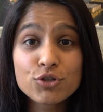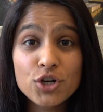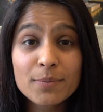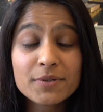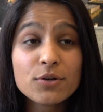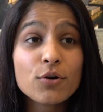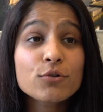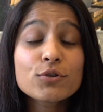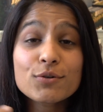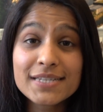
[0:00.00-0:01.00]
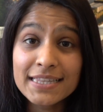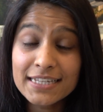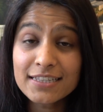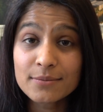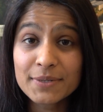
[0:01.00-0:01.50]
German or who knows a
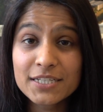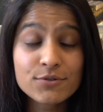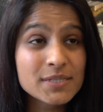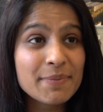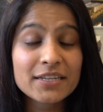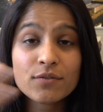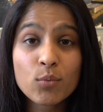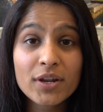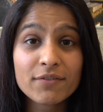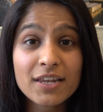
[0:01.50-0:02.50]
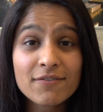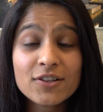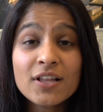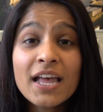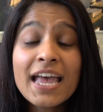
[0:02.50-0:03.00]
little bit, irrespective of whatever
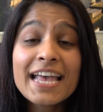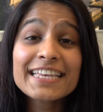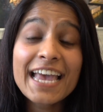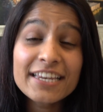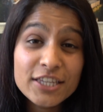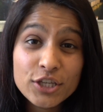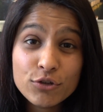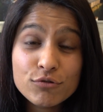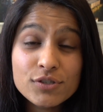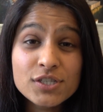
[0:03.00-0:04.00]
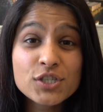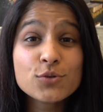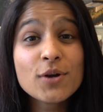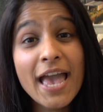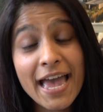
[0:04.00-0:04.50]
level, can use
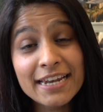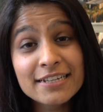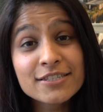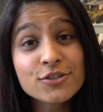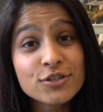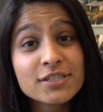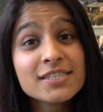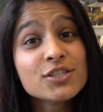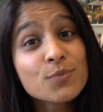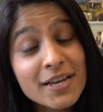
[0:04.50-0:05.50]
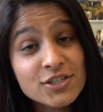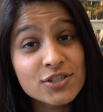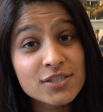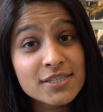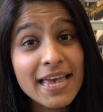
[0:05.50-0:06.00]
to handle certain
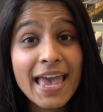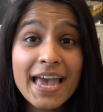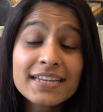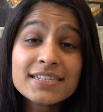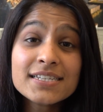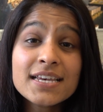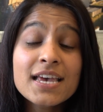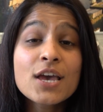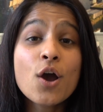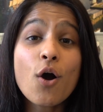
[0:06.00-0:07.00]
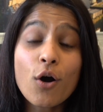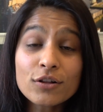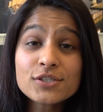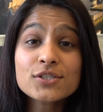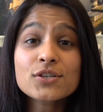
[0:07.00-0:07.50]
situations. And
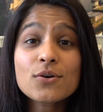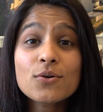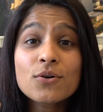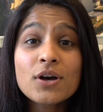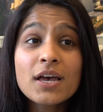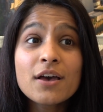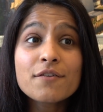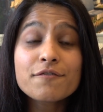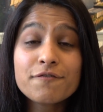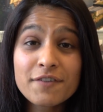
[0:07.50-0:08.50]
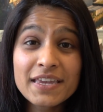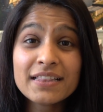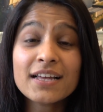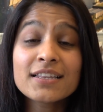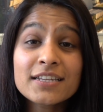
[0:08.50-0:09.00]
also feel
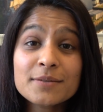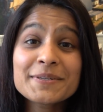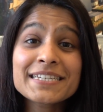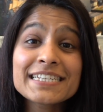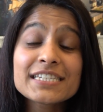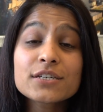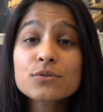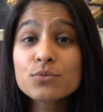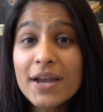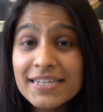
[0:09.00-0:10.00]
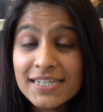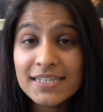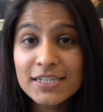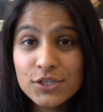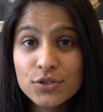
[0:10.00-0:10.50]
a little bit integrated
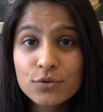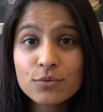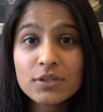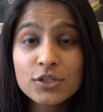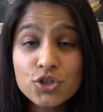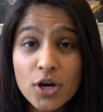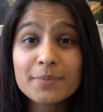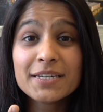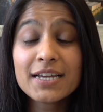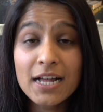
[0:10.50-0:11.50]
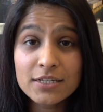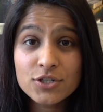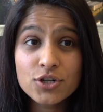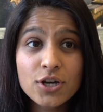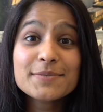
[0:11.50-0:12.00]
into the German
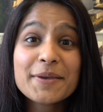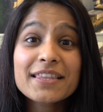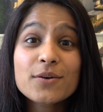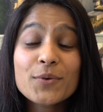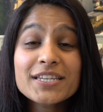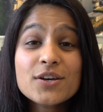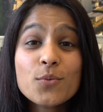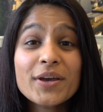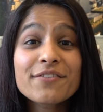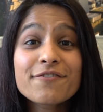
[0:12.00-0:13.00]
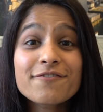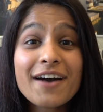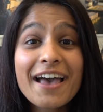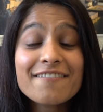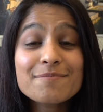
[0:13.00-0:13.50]
culture. Let's begin the video with
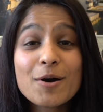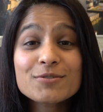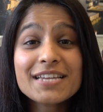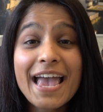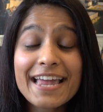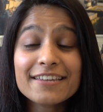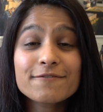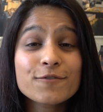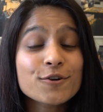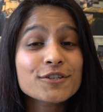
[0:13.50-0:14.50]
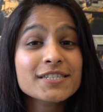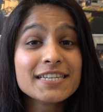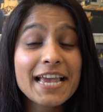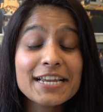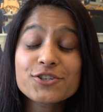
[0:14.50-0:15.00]
5 most handy words
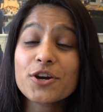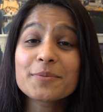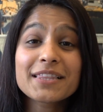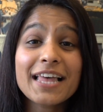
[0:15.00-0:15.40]
in German